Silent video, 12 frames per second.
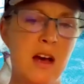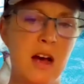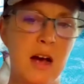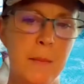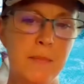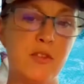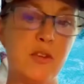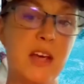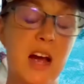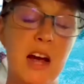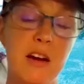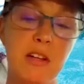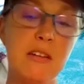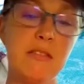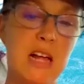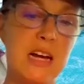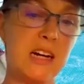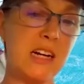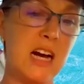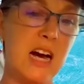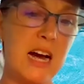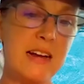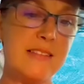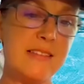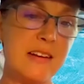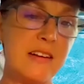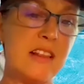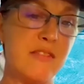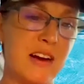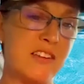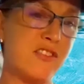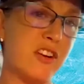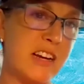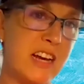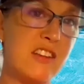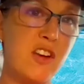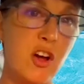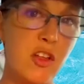So yeah, I really rely on guides, and the faster I get,